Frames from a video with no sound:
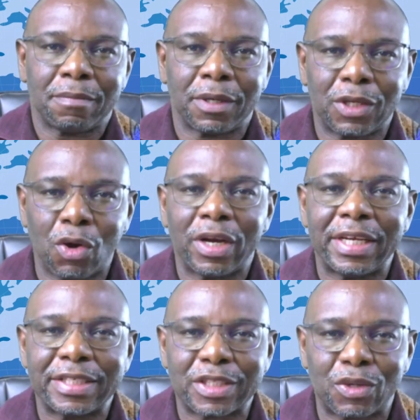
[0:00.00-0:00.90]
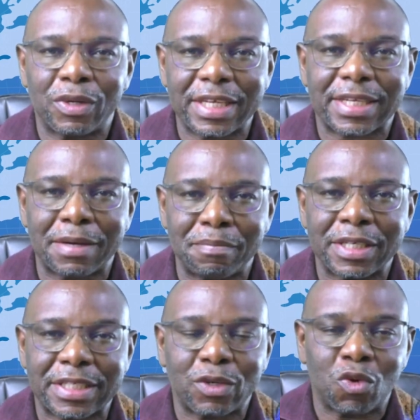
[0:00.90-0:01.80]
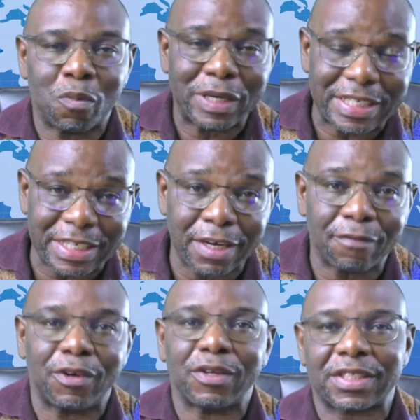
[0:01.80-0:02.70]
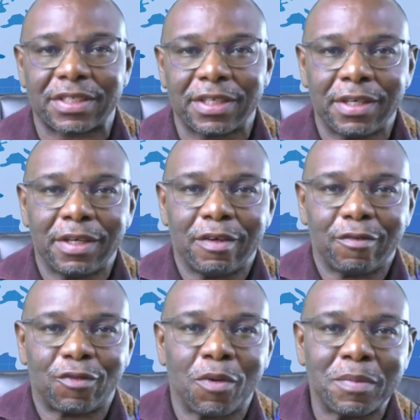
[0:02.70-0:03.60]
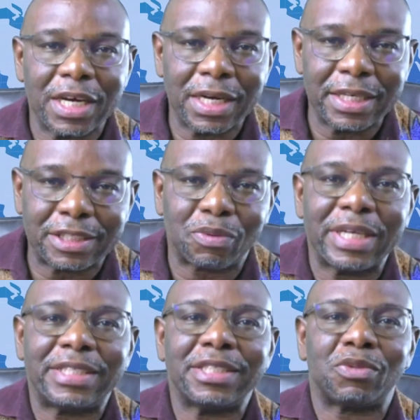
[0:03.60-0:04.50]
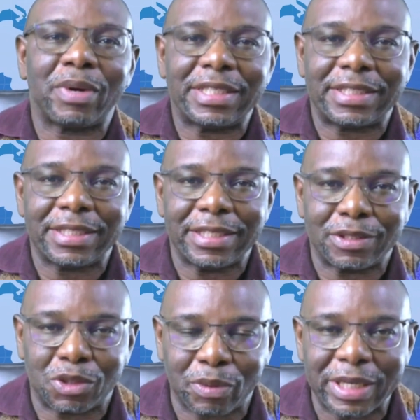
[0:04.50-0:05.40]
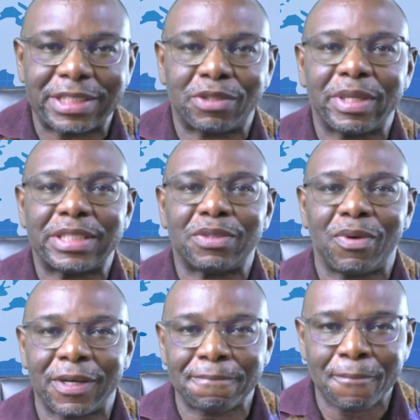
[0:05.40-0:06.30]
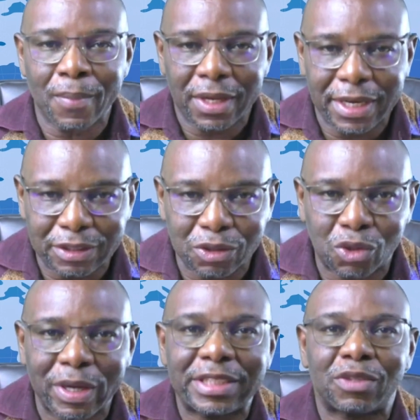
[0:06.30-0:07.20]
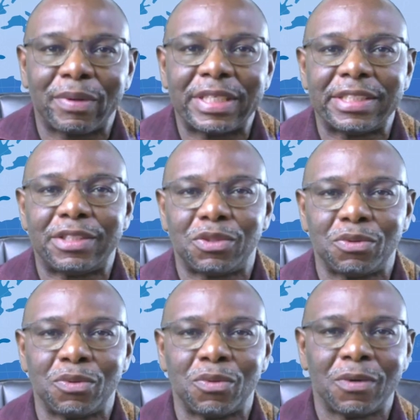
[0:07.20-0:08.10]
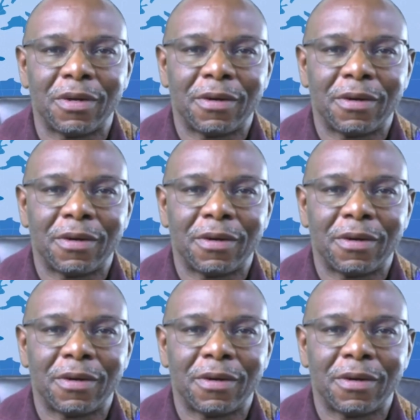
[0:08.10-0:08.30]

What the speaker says: But God in His goodness and mercy, who preserved us from early 2020 into 2021, into 2022,